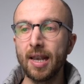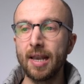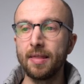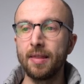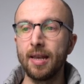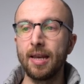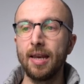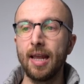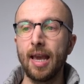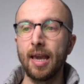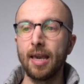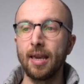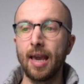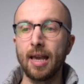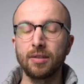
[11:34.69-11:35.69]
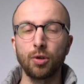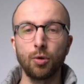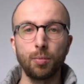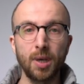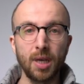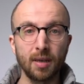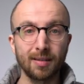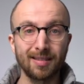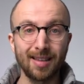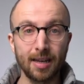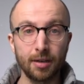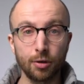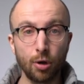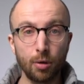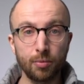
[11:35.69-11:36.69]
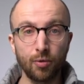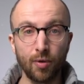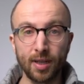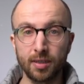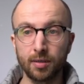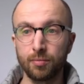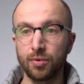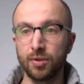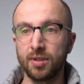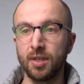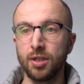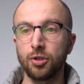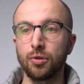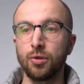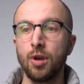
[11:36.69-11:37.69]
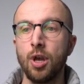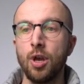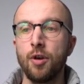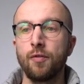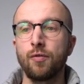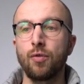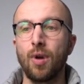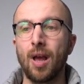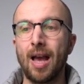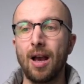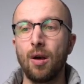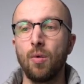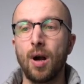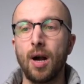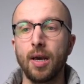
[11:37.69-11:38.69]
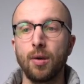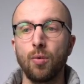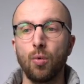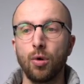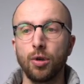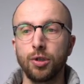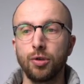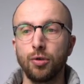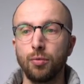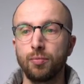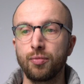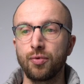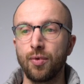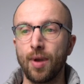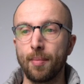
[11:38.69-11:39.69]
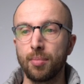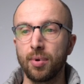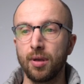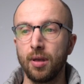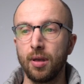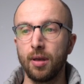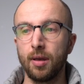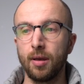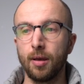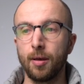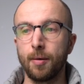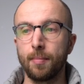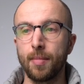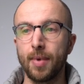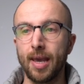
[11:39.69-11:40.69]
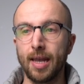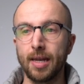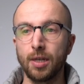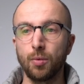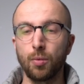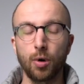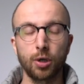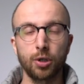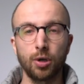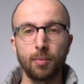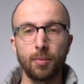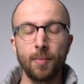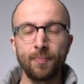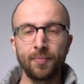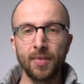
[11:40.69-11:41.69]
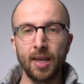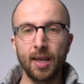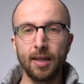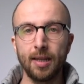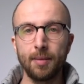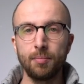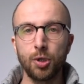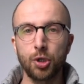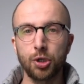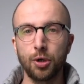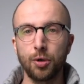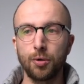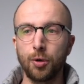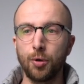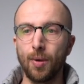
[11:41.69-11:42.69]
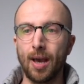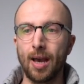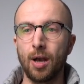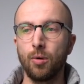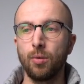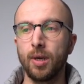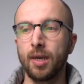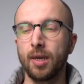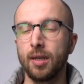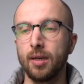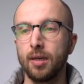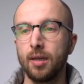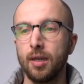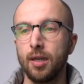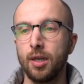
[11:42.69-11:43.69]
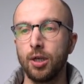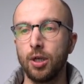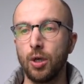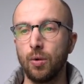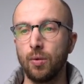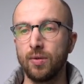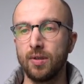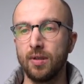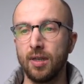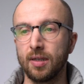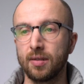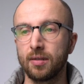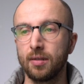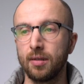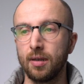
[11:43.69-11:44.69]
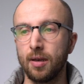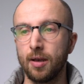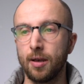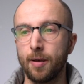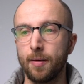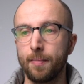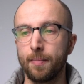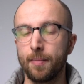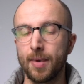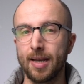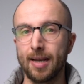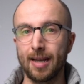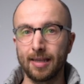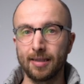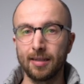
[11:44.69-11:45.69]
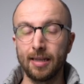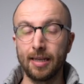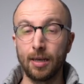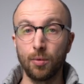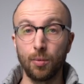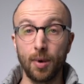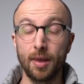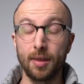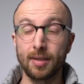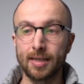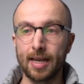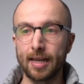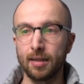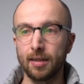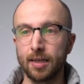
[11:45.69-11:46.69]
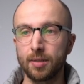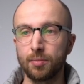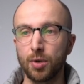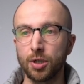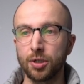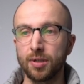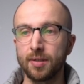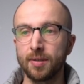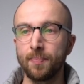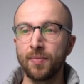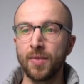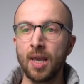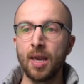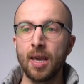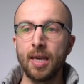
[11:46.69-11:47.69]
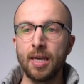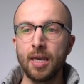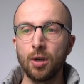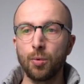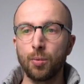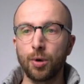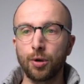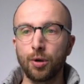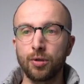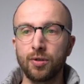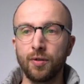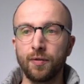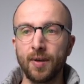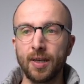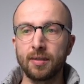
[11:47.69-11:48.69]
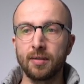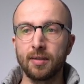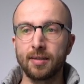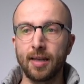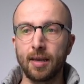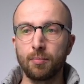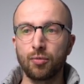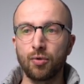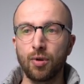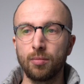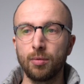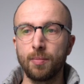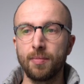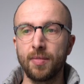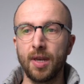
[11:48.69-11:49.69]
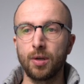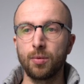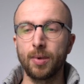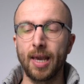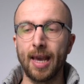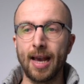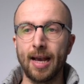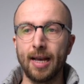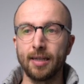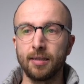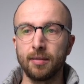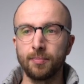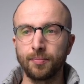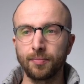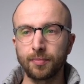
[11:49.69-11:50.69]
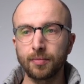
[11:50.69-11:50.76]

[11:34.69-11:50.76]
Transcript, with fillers: And then a SOP, a standard operating procedure for how I want to prep um, any workshop. And let me show you how we can use this um, nicely with title expressions. Here we're going to fix the same problem that we had